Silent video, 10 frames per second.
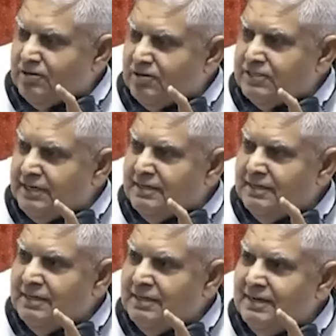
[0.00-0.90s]
your seat.
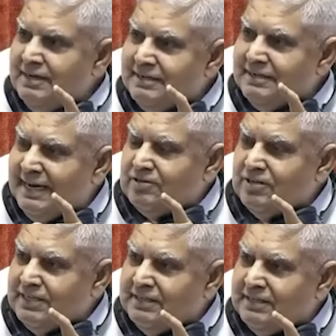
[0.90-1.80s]

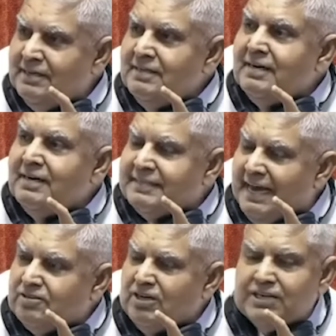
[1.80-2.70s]
Honorable
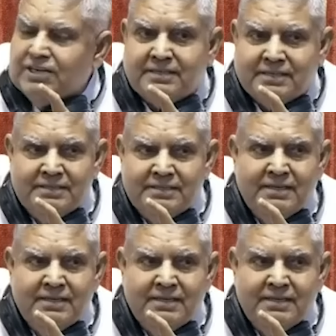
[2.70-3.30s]
members,